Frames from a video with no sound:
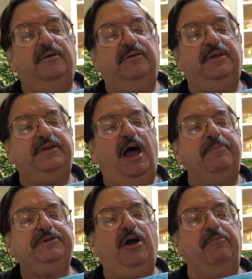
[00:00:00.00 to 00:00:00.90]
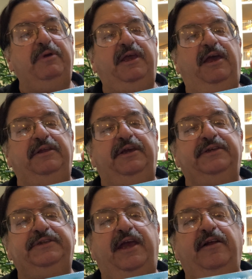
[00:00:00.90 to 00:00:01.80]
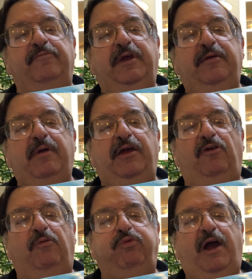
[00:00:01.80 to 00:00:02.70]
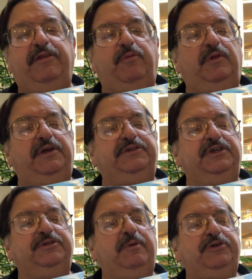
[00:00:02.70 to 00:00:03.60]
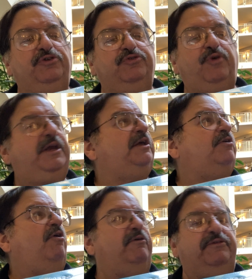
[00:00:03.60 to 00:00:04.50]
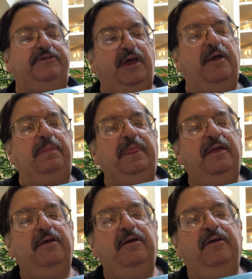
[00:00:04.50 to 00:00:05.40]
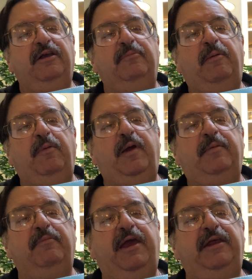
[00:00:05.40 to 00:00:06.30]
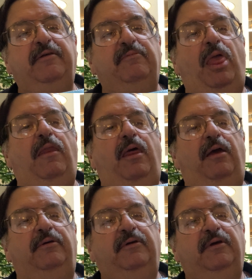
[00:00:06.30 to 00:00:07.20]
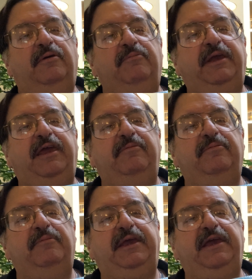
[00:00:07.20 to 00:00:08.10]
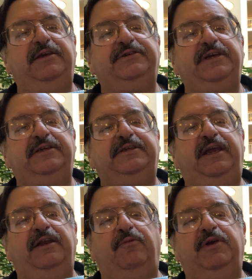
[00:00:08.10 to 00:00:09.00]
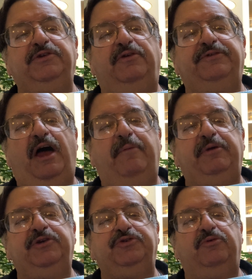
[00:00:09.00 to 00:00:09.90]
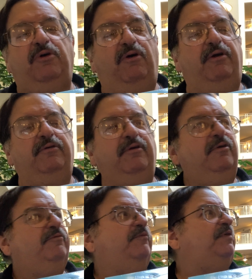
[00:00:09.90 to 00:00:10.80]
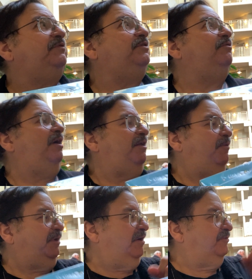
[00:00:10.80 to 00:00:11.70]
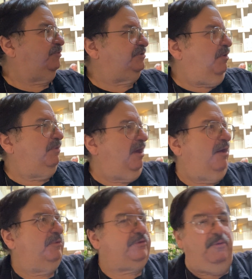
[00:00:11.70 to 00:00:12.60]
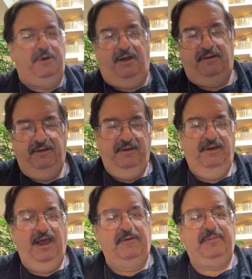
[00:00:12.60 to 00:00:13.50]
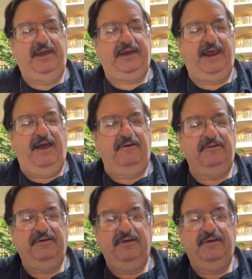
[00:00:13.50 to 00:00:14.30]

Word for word: The Topps Company and the estate of Mickey Mantle are proud to release this special trading card set commemorating the Mickey Mickey's 16 original Topps issue card from 52. Hey, there he is. What's going on? What's going on? How are we making out?